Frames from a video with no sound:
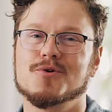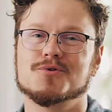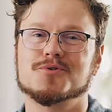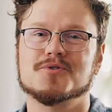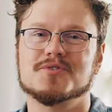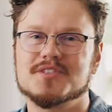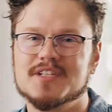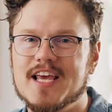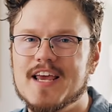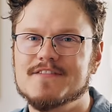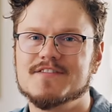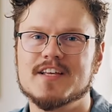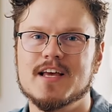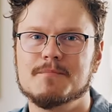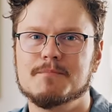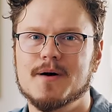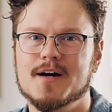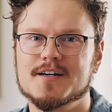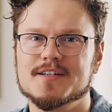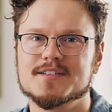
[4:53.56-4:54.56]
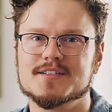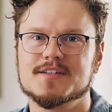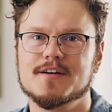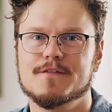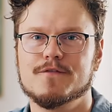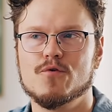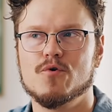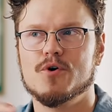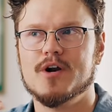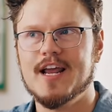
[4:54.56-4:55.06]
also save 10 bucks
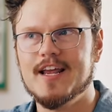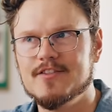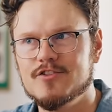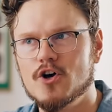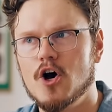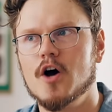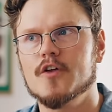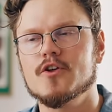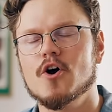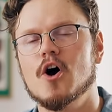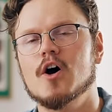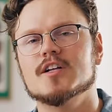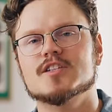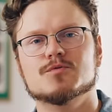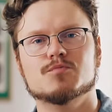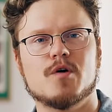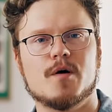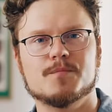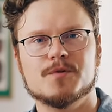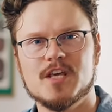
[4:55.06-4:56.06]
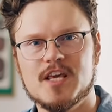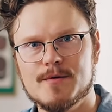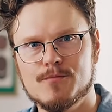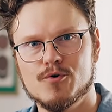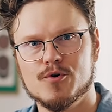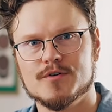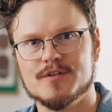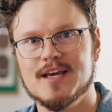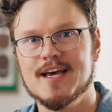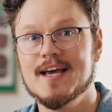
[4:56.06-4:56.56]
for a non-hot swap
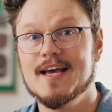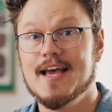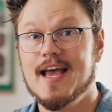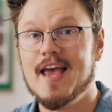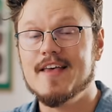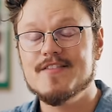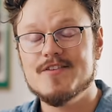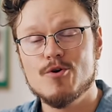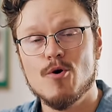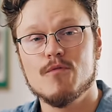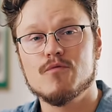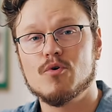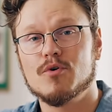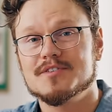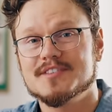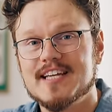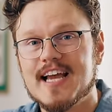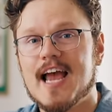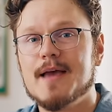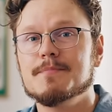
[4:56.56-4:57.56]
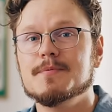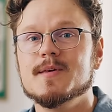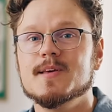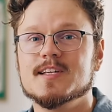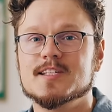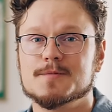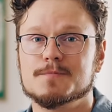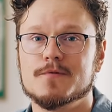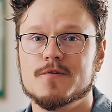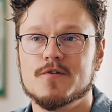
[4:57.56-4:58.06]
keyboard and the overall typing
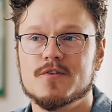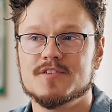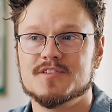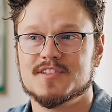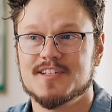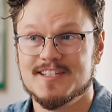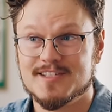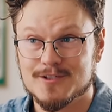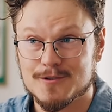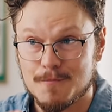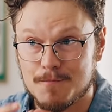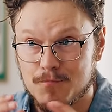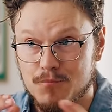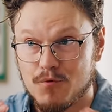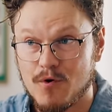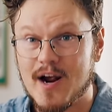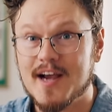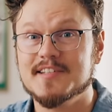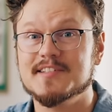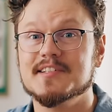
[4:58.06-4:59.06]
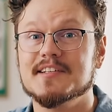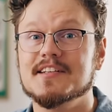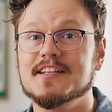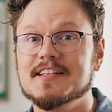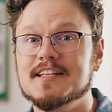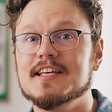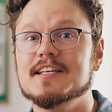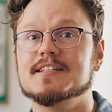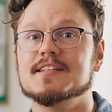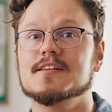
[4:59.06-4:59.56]
experience is surprisingly
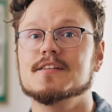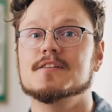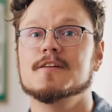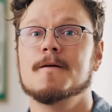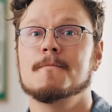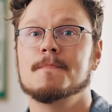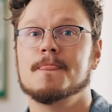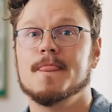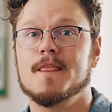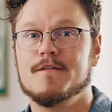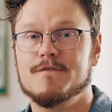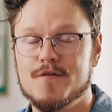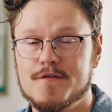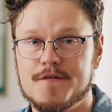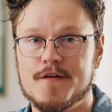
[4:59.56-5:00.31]
decent for